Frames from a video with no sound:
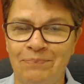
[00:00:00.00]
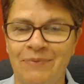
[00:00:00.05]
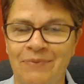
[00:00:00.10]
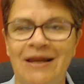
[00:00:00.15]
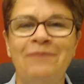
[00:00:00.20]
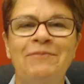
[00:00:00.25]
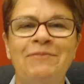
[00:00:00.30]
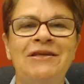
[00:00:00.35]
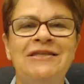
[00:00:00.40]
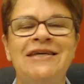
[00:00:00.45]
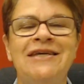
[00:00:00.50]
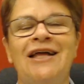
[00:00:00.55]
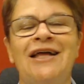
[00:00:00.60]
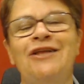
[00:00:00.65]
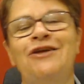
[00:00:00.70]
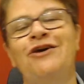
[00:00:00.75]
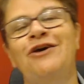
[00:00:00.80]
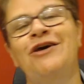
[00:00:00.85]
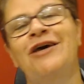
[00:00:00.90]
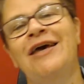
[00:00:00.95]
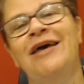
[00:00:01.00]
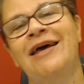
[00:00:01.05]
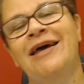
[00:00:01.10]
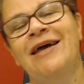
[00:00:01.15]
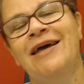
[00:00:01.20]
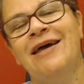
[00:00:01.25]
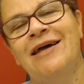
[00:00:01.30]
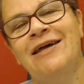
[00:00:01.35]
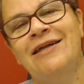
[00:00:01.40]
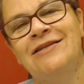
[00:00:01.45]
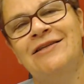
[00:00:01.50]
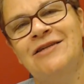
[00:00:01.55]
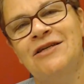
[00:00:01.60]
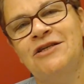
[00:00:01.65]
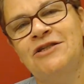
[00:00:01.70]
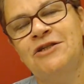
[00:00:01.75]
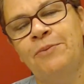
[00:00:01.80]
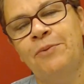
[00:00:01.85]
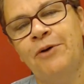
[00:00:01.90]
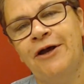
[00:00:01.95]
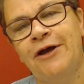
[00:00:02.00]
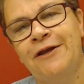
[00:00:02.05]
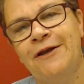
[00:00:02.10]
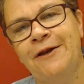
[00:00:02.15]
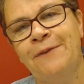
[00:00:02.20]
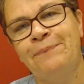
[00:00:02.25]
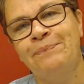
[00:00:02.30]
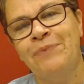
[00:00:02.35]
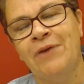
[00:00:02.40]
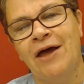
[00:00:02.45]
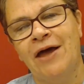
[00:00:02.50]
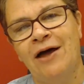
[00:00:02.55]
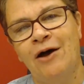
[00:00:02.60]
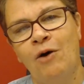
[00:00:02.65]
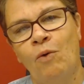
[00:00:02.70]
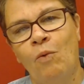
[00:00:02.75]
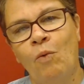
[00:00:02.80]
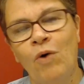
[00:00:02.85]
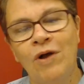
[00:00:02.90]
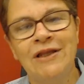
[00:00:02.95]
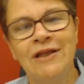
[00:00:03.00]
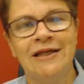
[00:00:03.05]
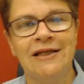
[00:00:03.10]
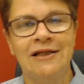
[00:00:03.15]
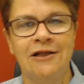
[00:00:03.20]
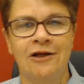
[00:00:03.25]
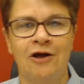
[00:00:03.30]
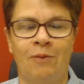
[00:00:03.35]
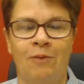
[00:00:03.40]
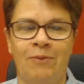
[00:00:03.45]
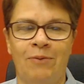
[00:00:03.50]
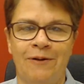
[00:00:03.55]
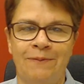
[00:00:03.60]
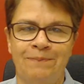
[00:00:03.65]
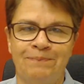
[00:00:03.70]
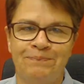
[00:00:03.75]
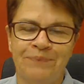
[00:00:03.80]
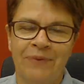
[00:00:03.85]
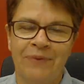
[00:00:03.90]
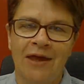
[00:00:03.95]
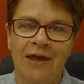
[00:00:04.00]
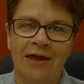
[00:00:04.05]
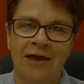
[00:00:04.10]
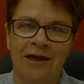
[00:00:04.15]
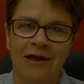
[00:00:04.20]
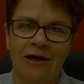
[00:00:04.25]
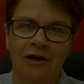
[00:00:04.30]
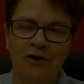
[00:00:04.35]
but let me tell you uh, just about uh, one little couple uh,